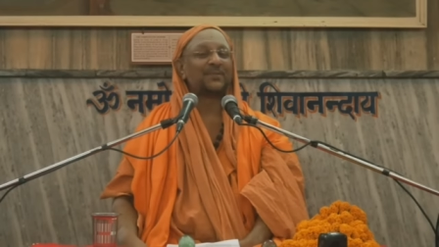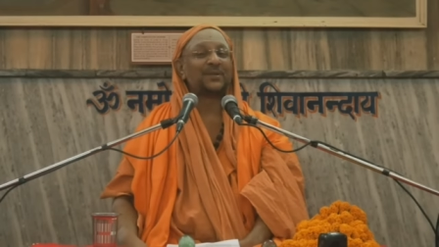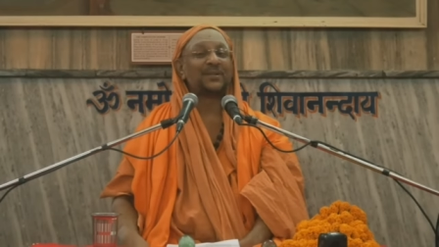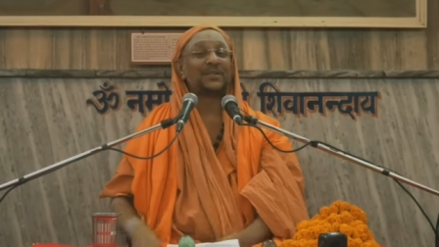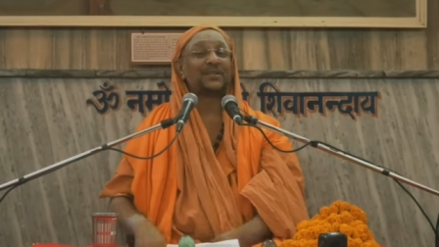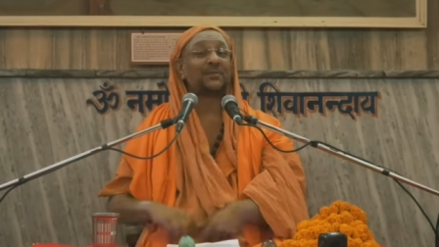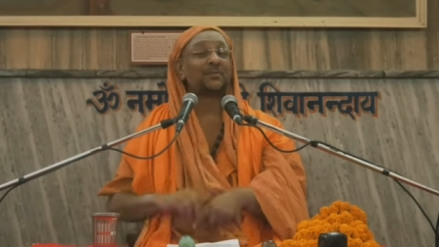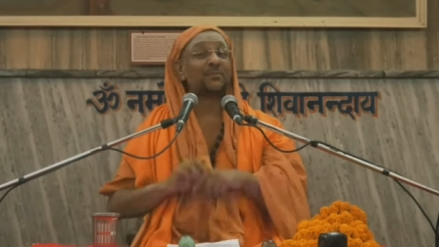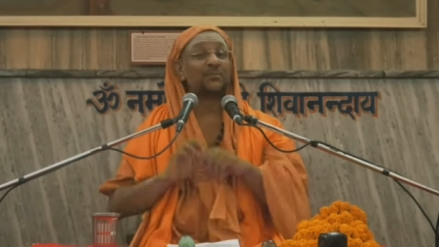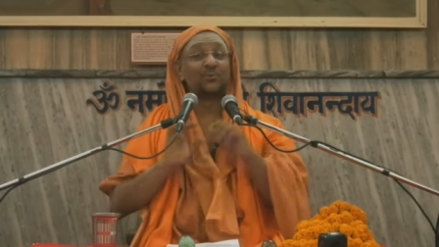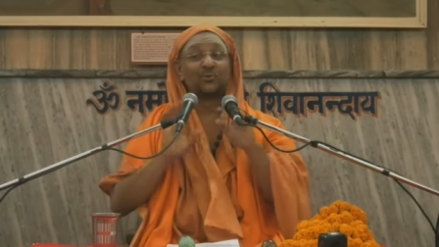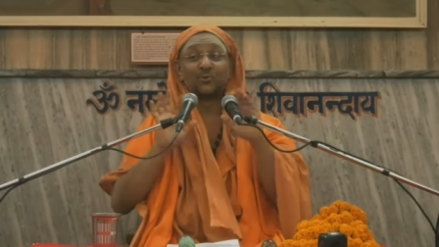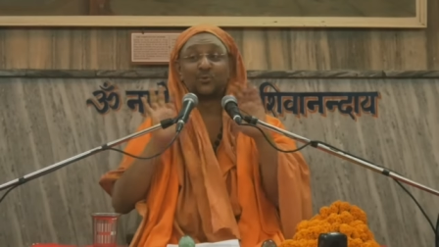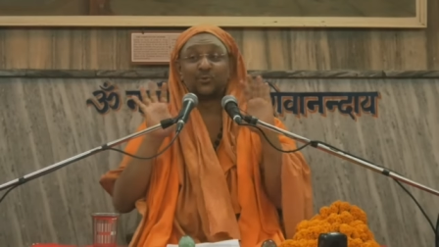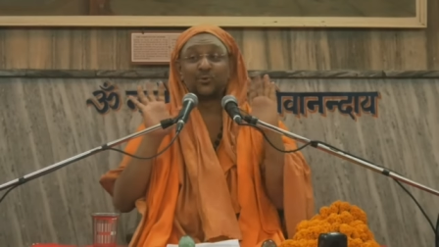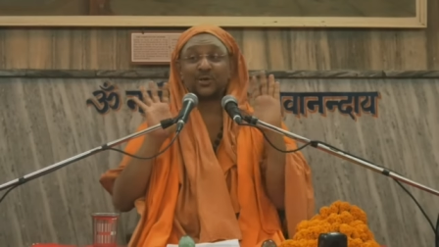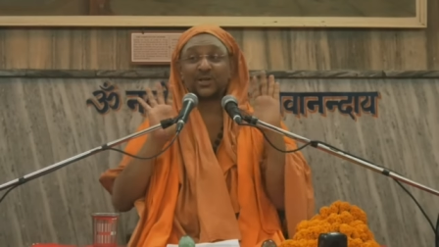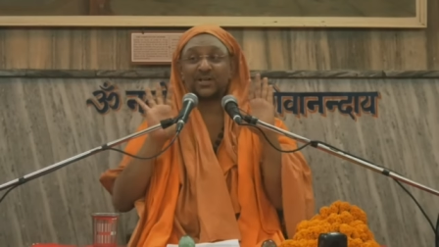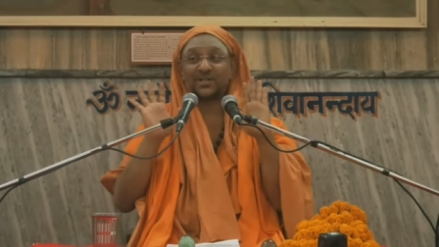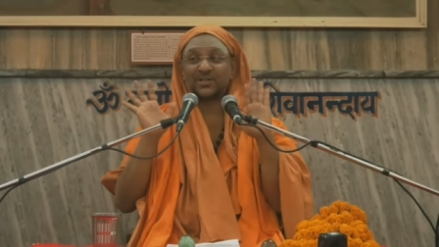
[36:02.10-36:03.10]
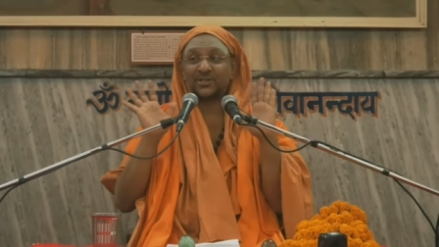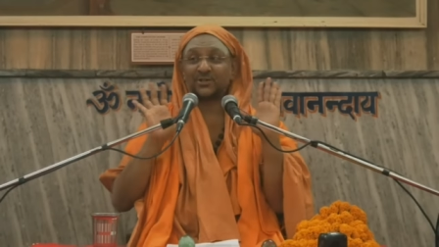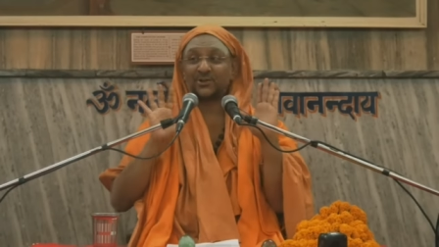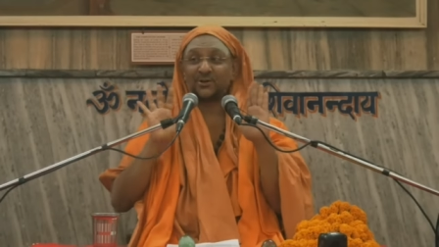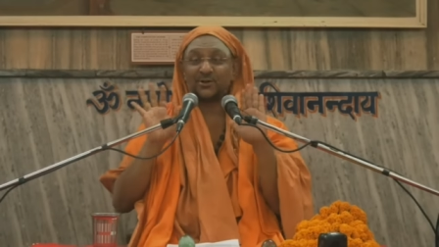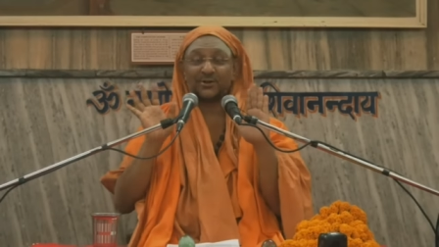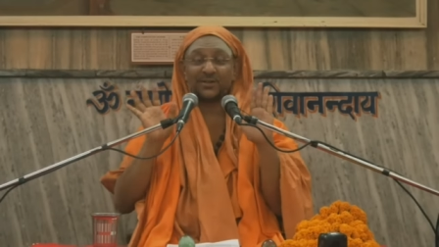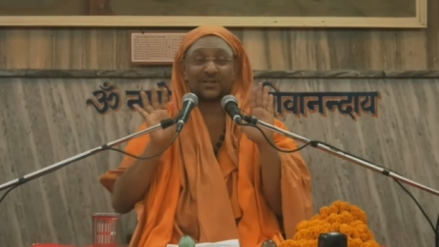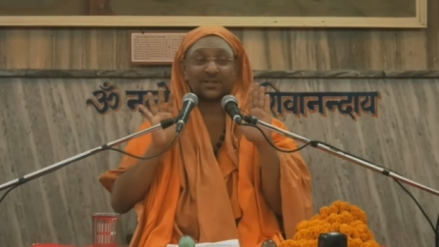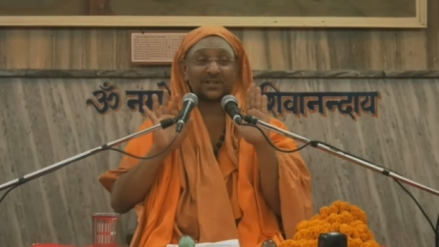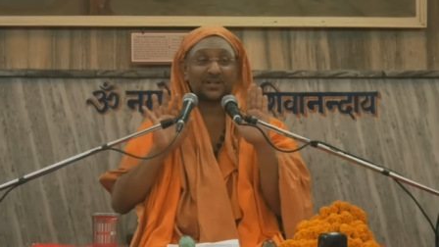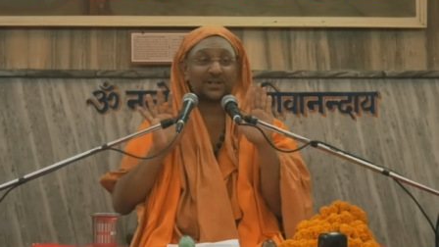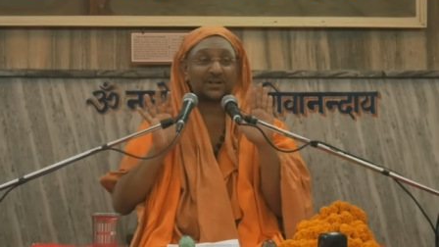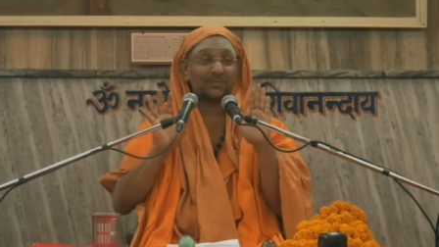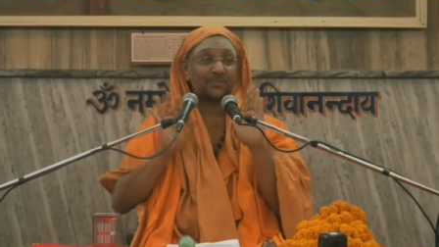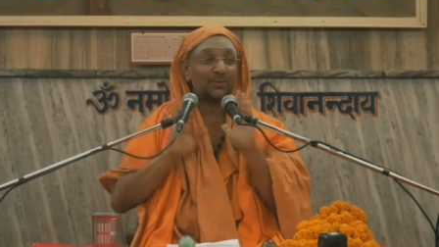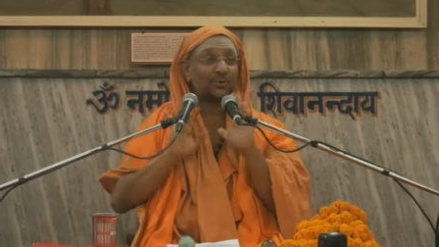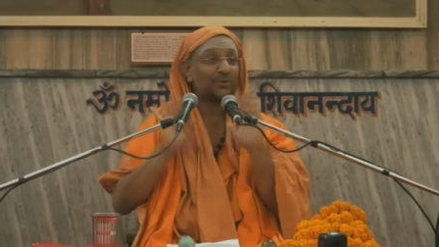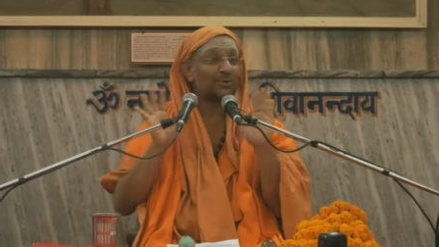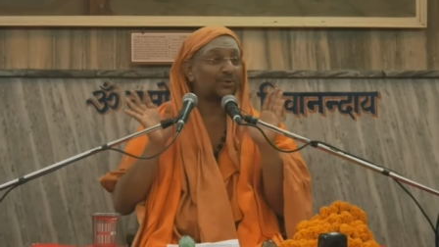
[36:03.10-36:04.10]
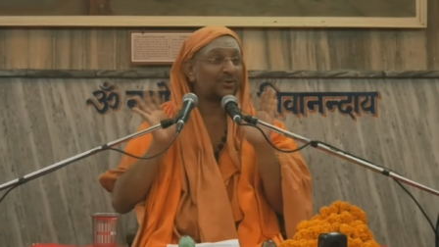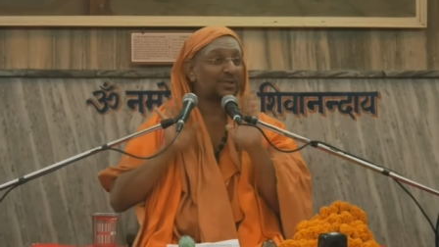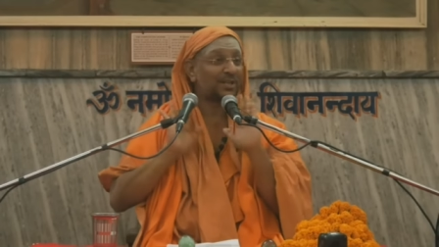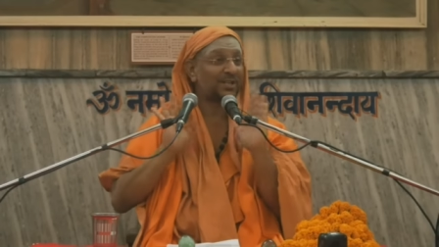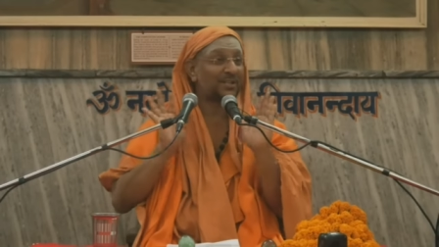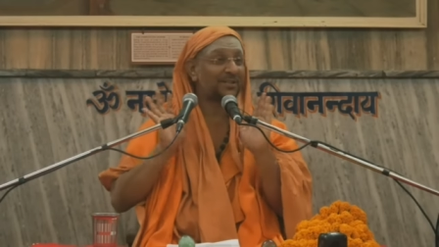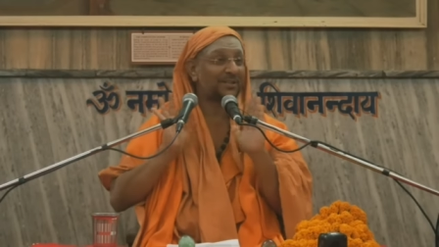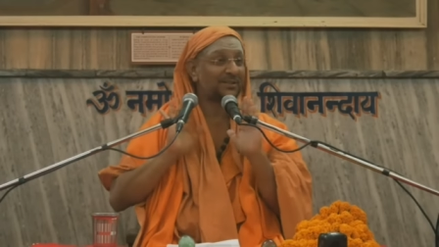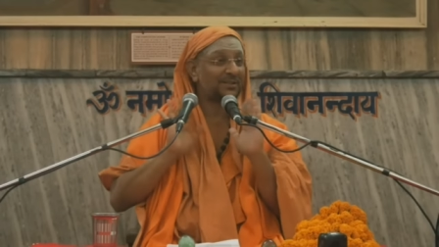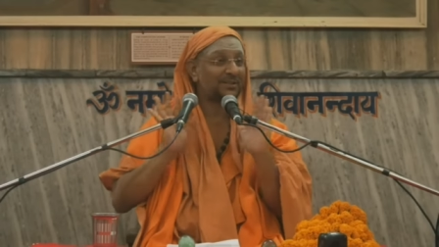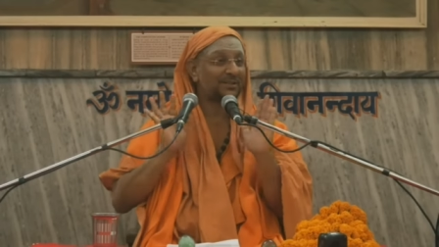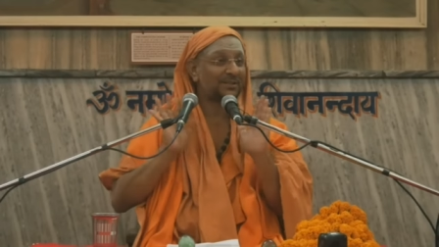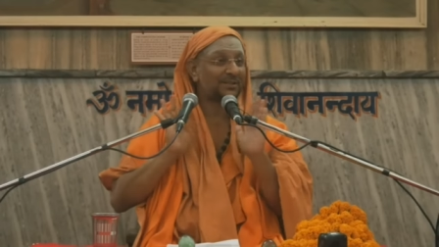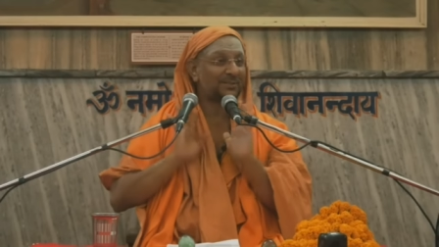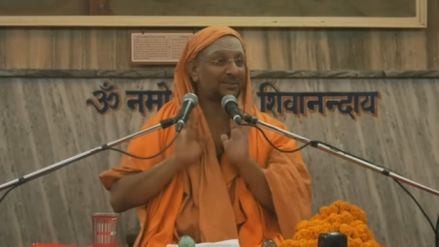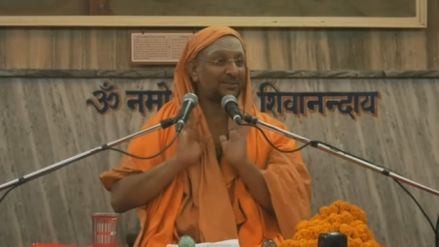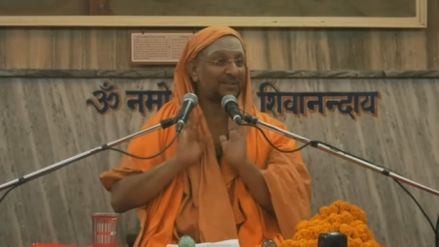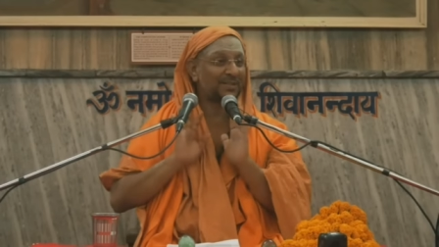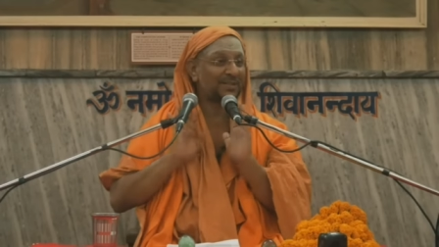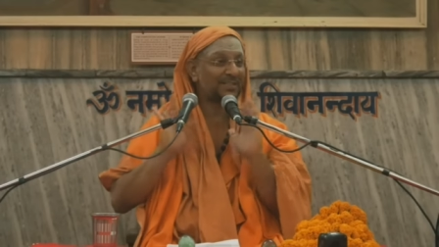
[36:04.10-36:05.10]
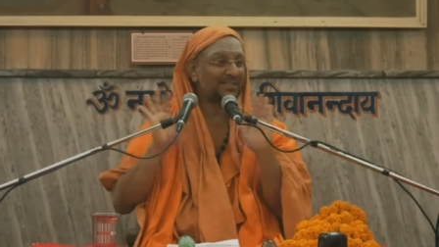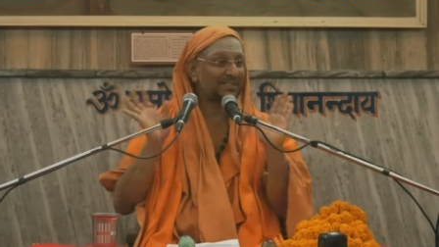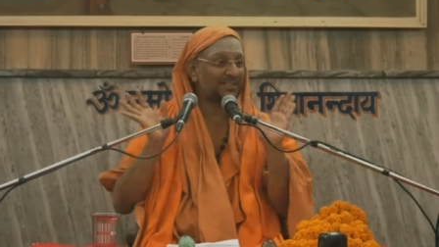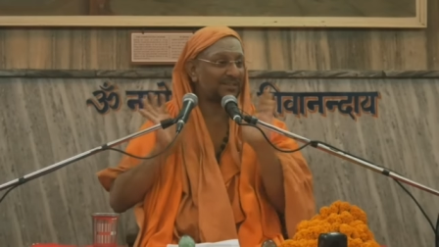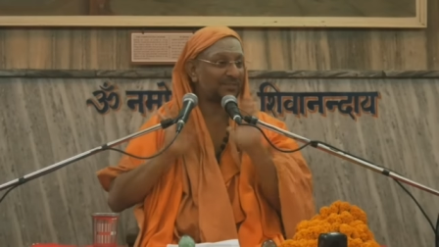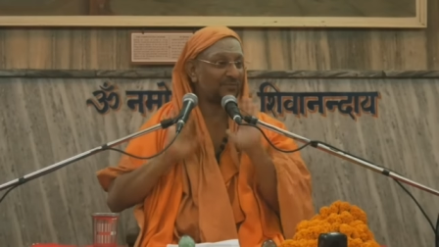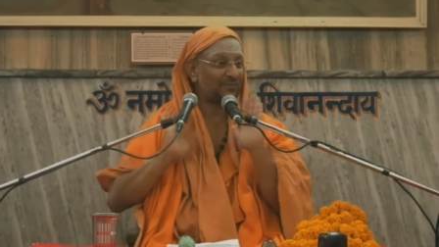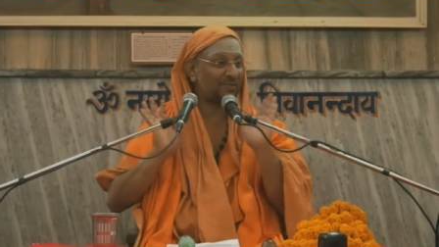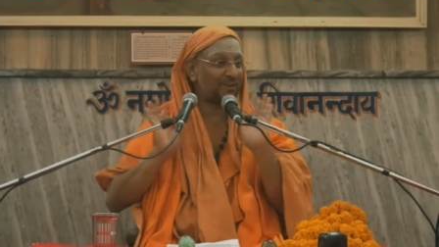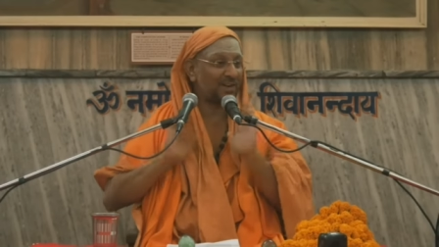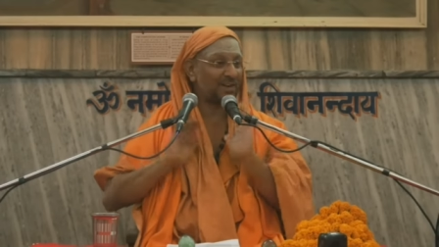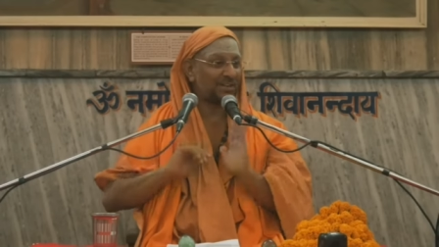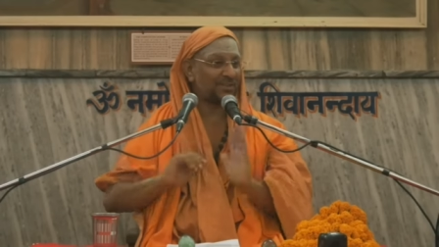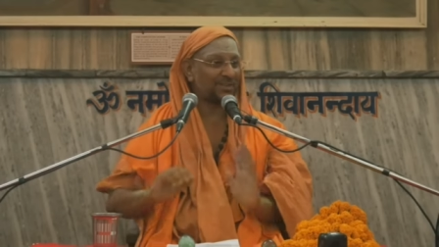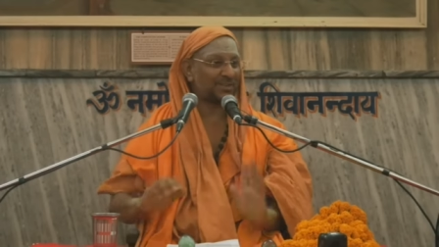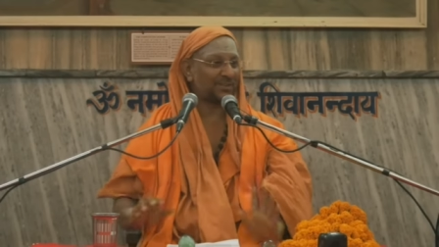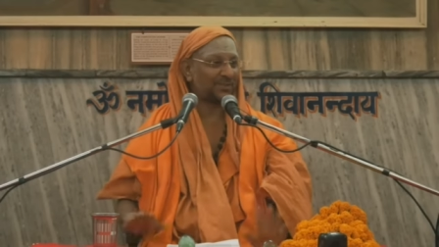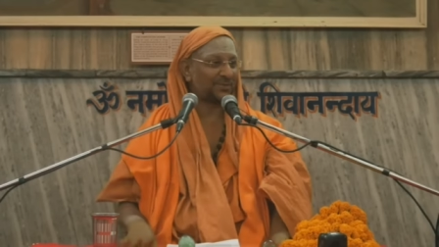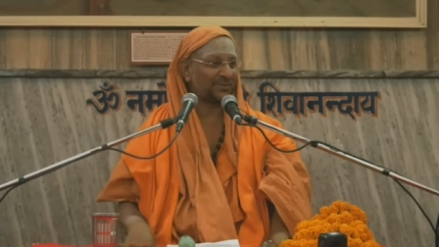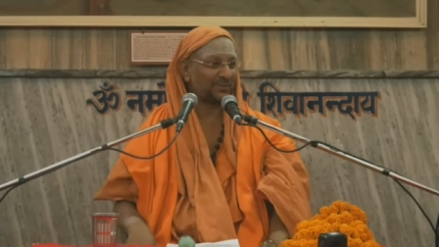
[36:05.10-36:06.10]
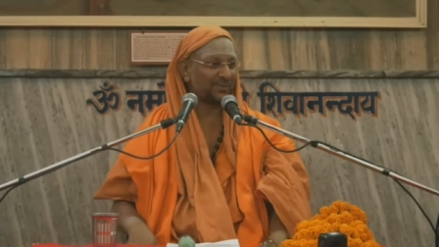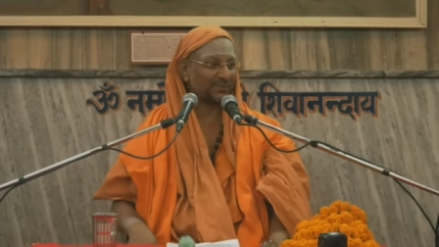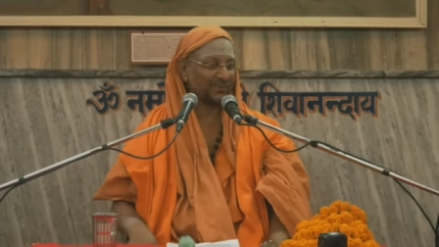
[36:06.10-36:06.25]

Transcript: But the moon is not polluted by this reflection.